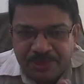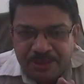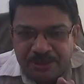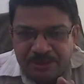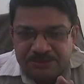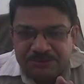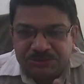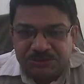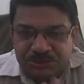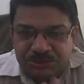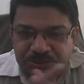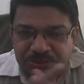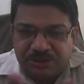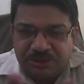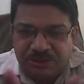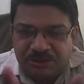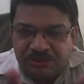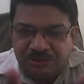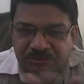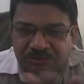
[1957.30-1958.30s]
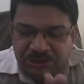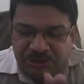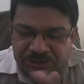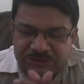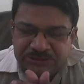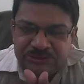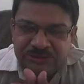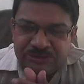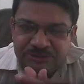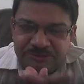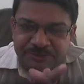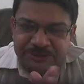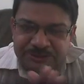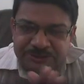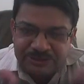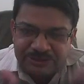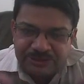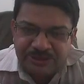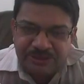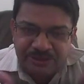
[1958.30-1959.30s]
So what is the
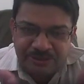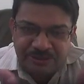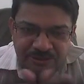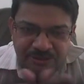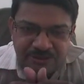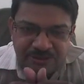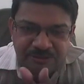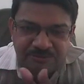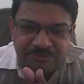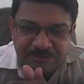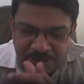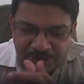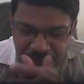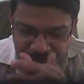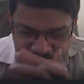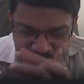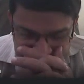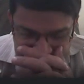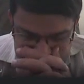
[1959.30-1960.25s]
spacing and how it has